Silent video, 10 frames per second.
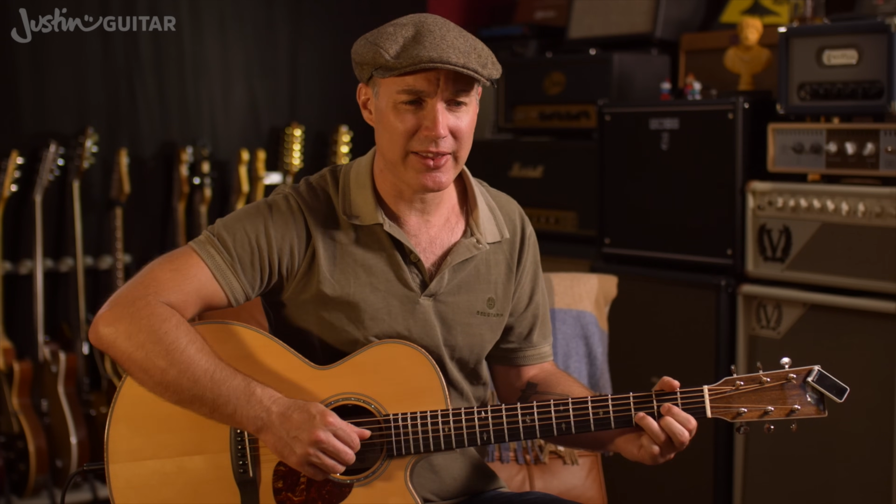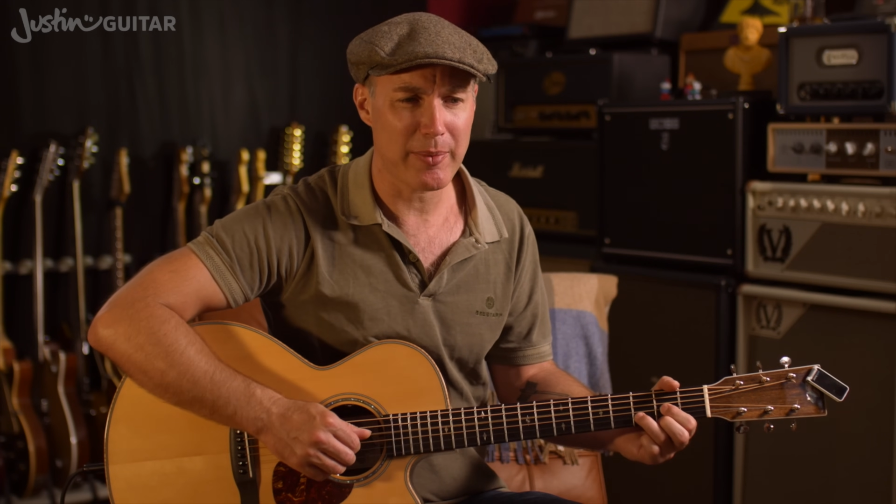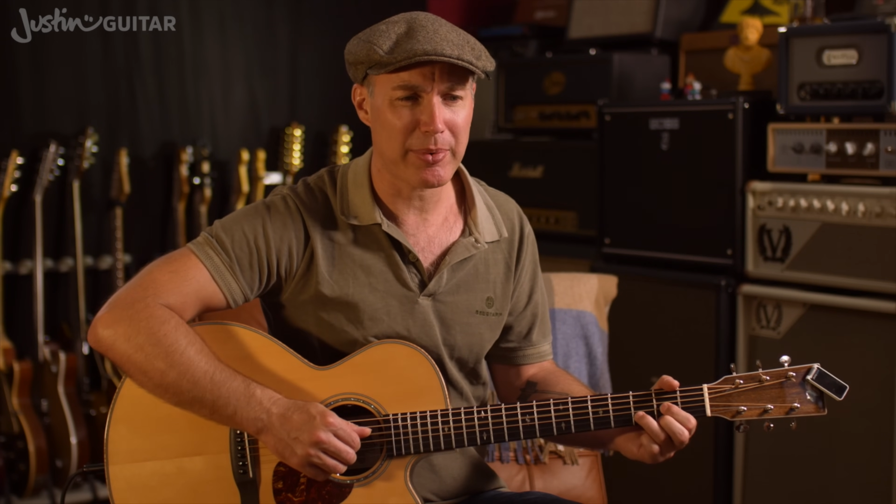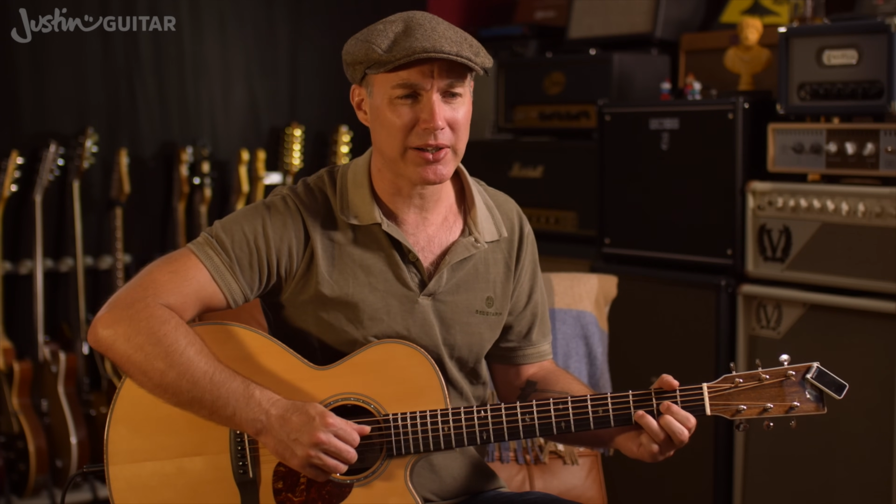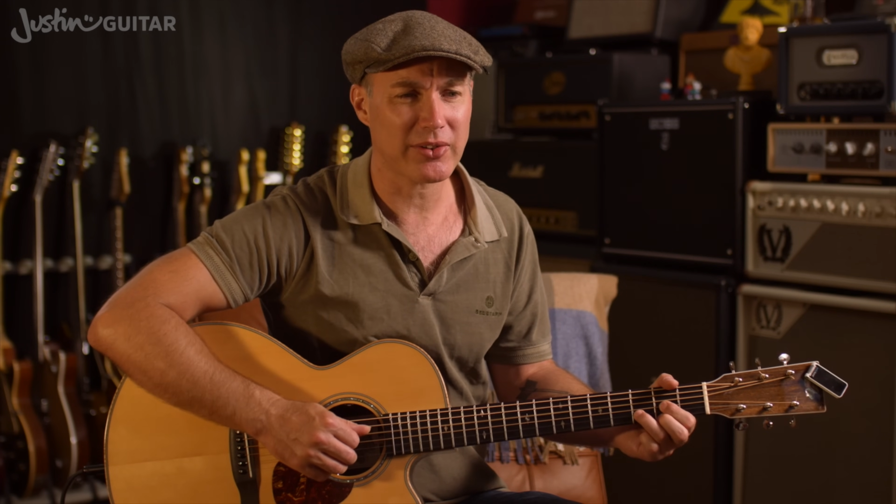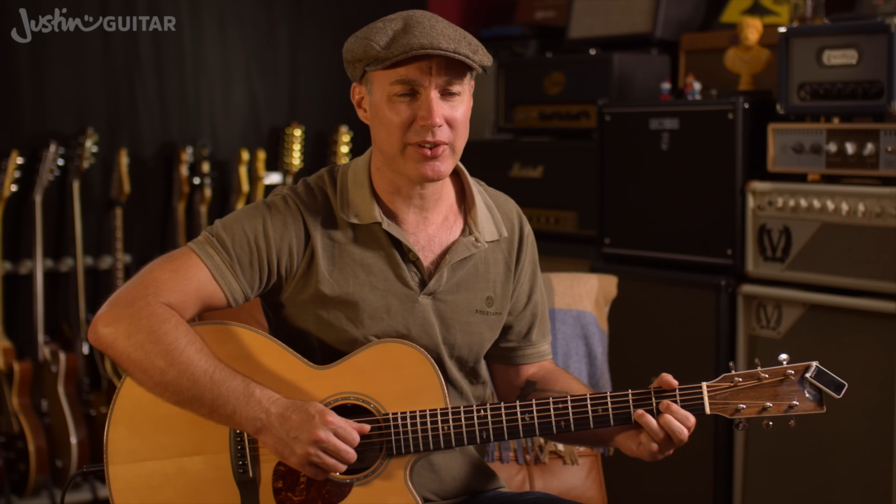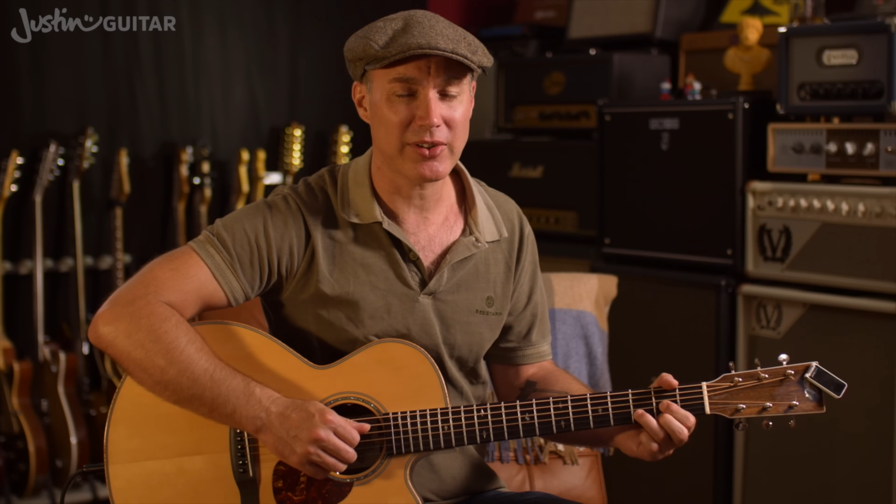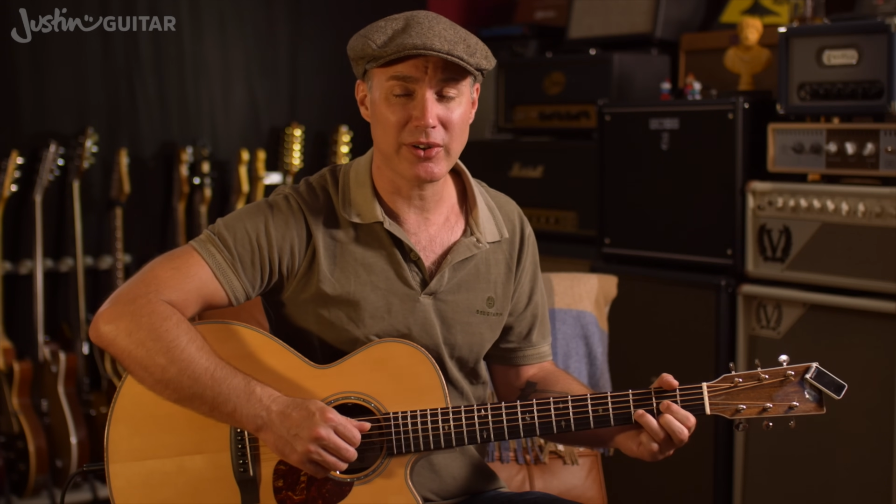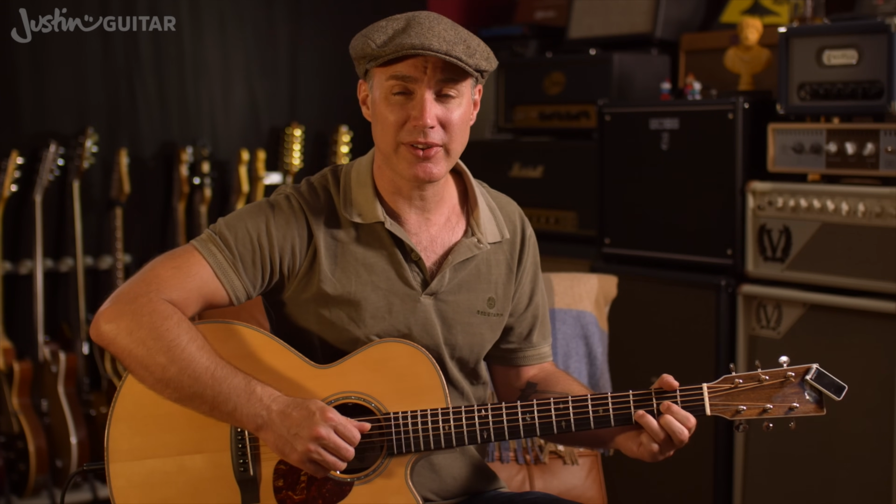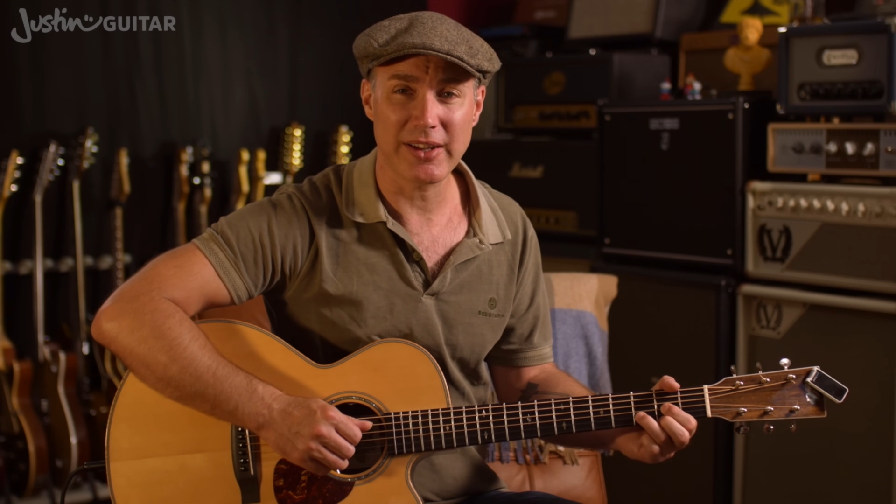there practicing
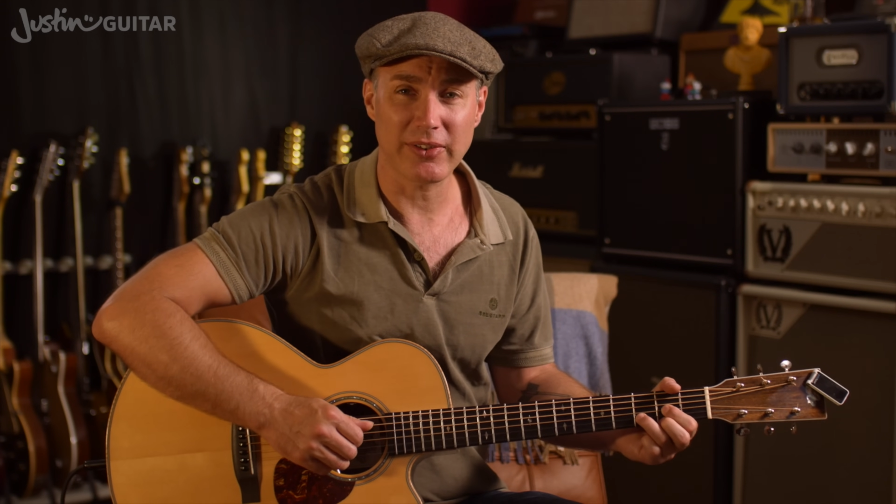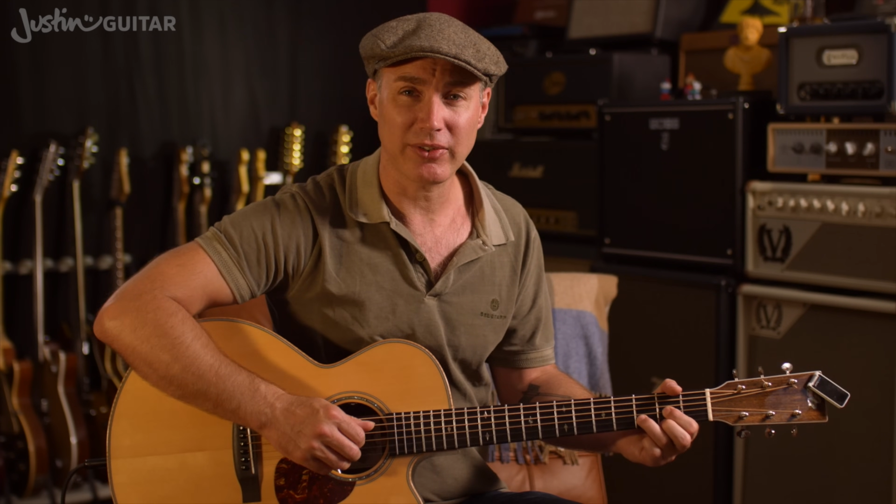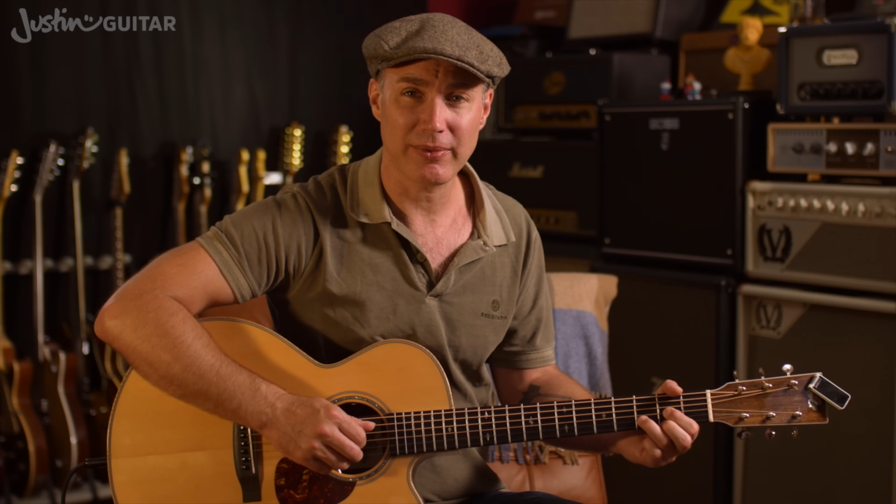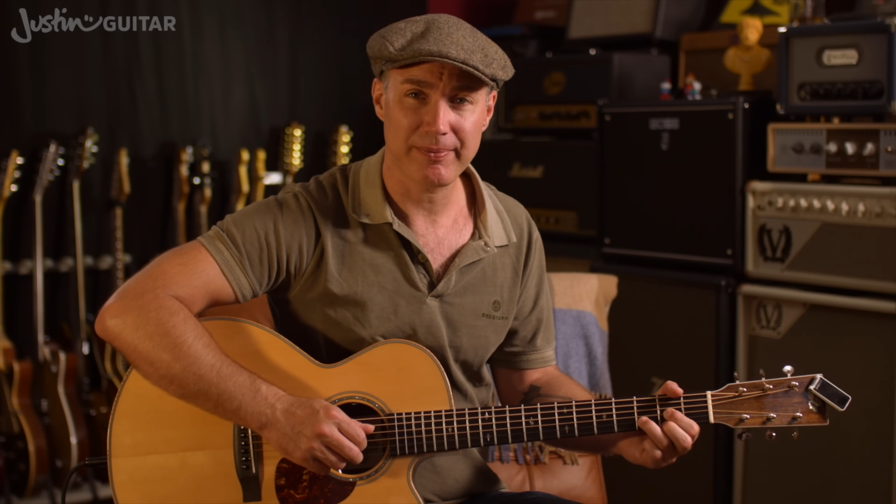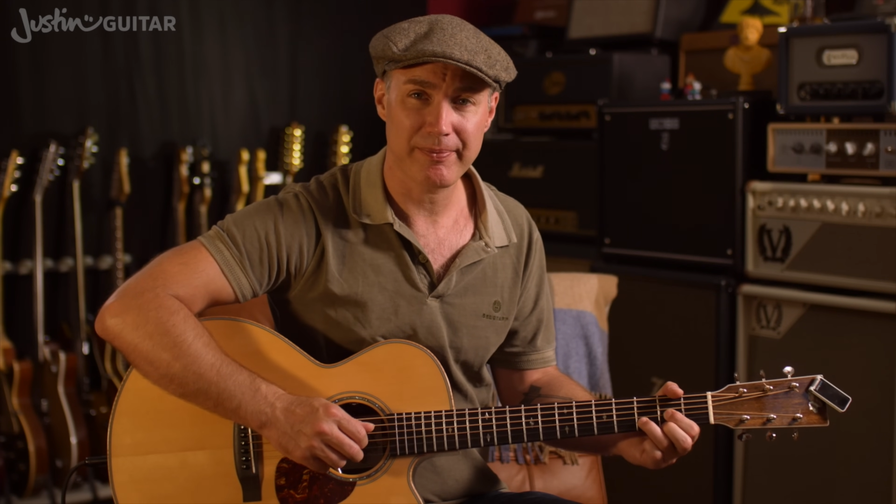doing this.